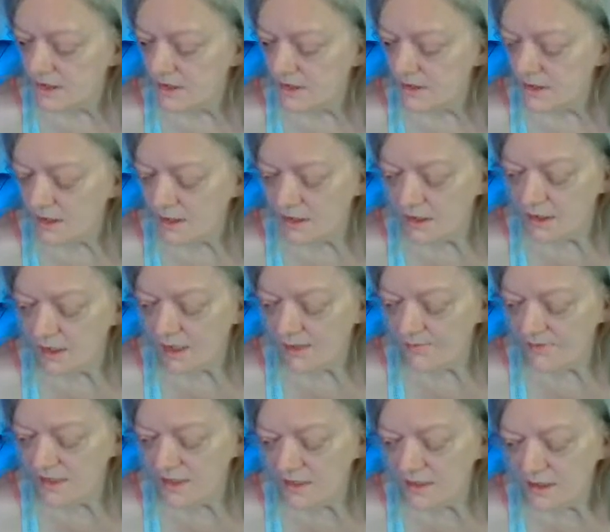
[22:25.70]
And yeah, I
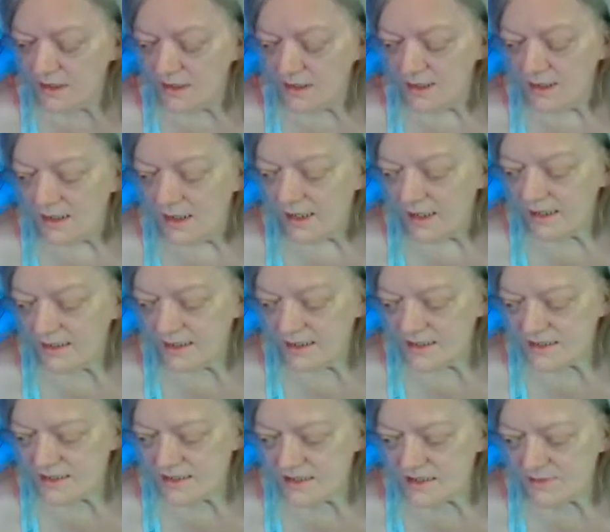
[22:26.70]
mean, it
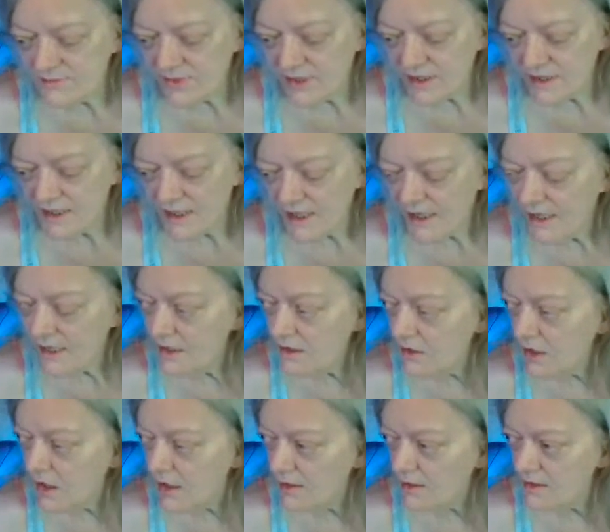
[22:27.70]
doesn't seem like they had a
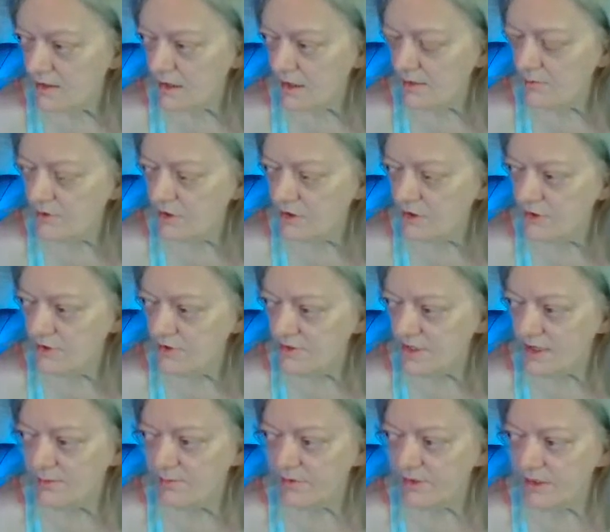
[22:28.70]
lot of time to do
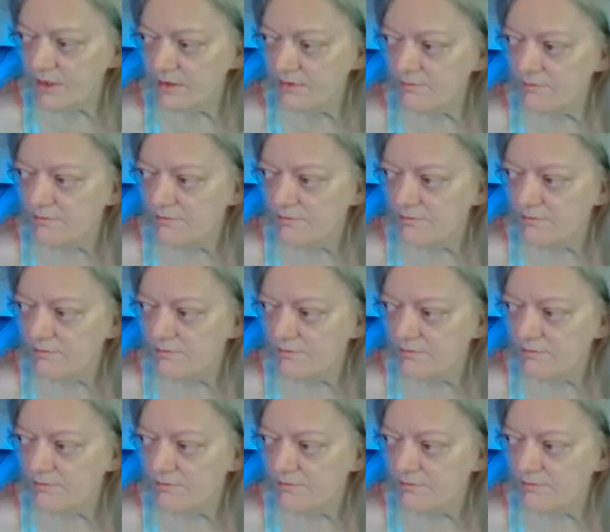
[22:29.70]
something.